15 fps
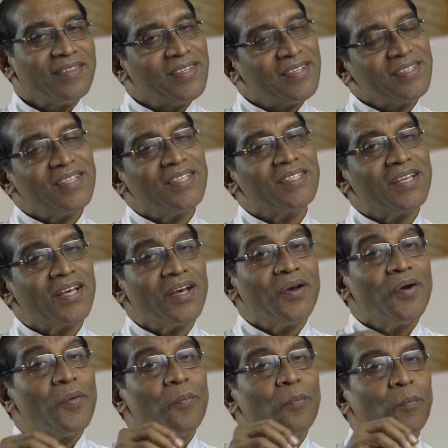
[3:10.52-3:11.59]
This is a
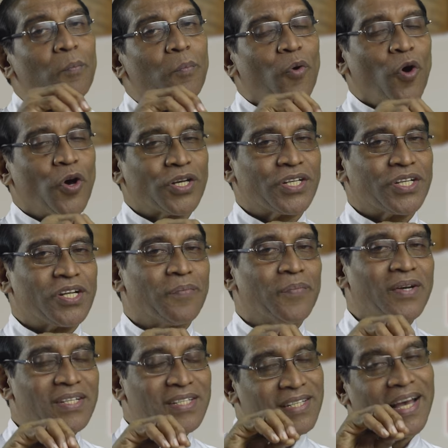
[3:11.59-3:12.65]

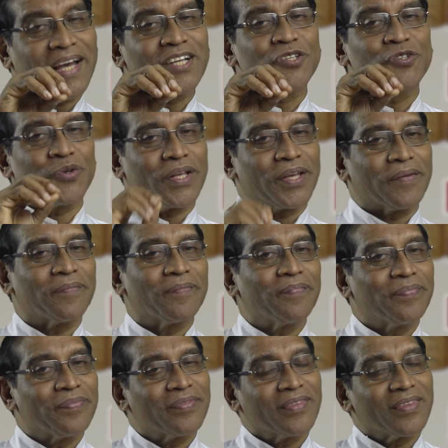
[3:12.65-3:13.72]
portable sanctuary.
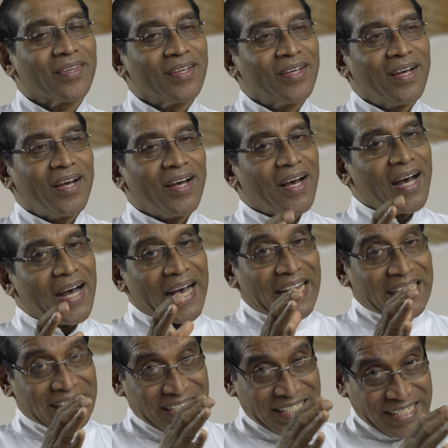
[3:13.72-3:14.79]

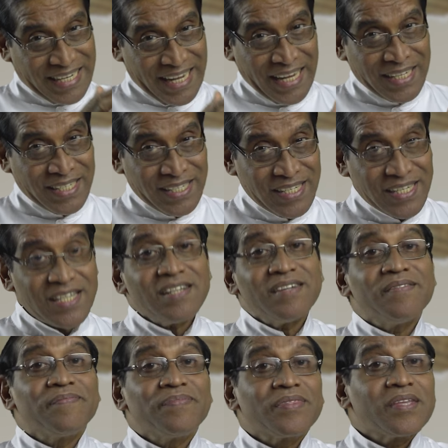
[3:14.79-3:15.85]
A tent
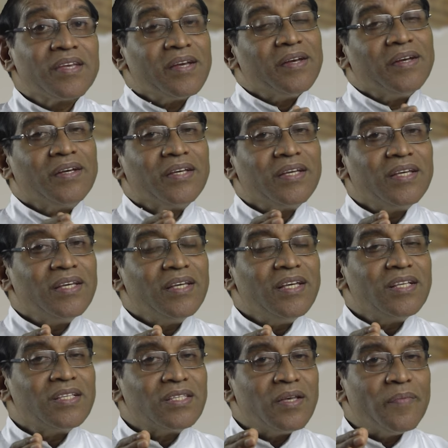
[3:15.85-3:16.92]

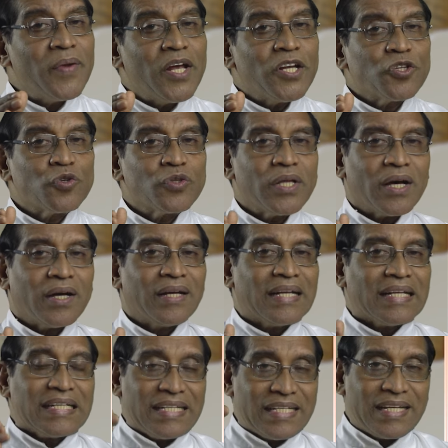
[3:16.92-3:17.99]
is similar to the
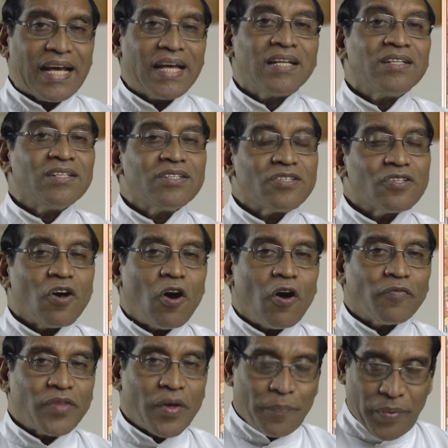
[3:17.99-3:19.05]
tents
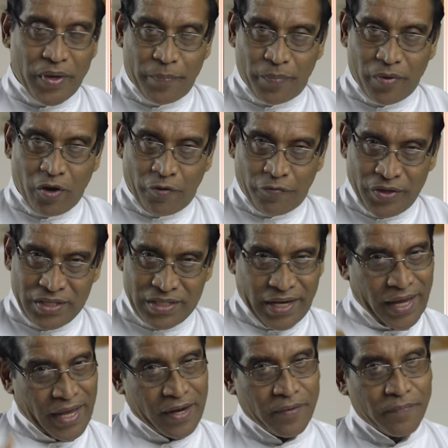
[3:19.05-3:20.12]
of the people of
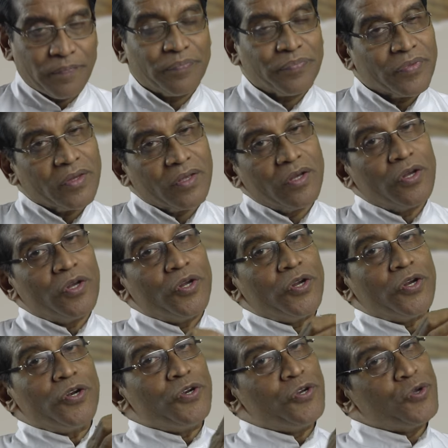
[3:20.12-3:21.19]
Israel
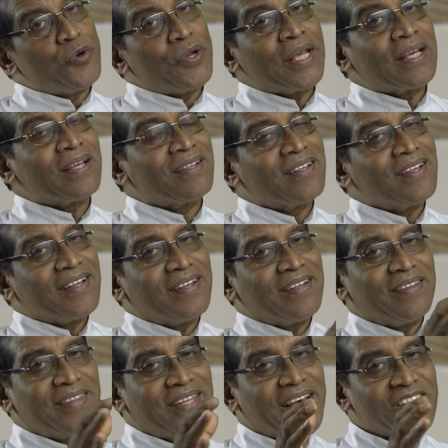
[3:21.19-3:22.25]
during
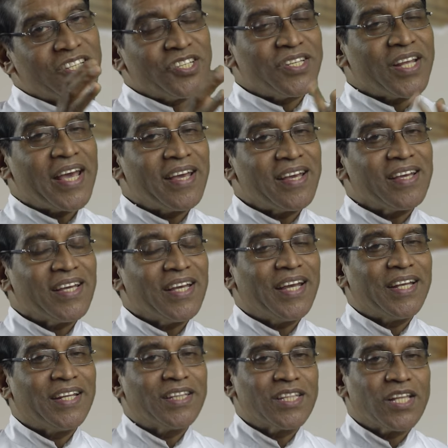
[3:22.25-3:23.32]
their stay
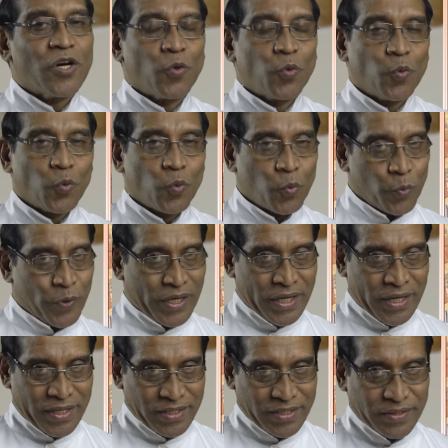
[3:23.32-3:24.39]
in the
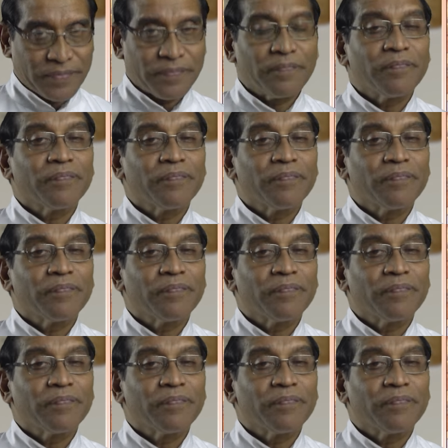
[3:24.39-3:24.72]
wilderness.